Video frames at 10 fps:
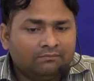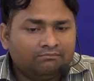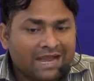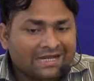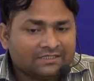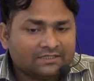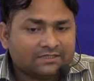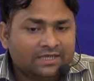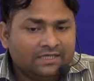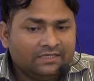matters,
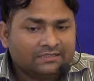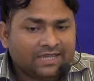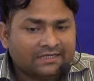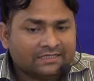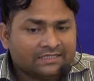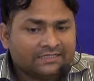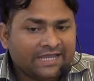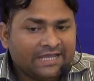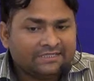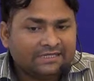the aesthetic
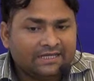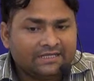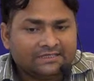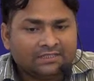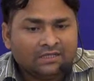details in his